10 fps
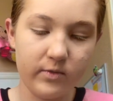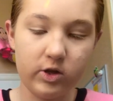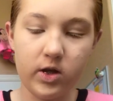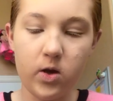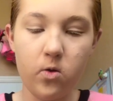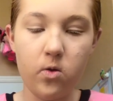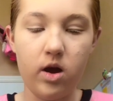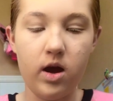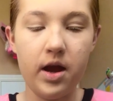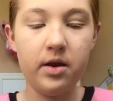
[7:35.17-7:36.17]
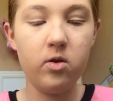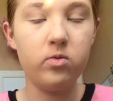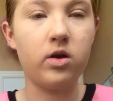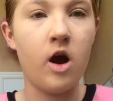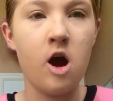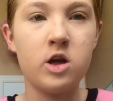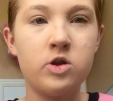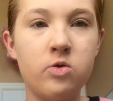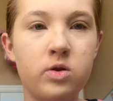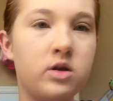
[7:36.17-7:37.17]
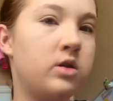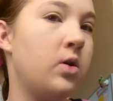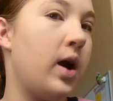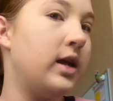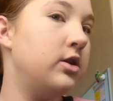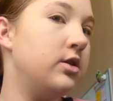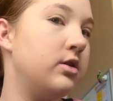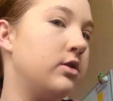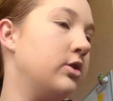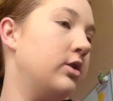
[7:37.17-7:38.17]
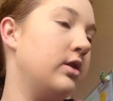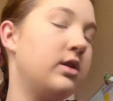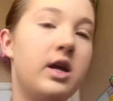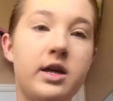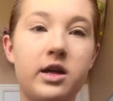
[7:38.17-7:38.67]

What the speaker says: So I don't contour, so I use just,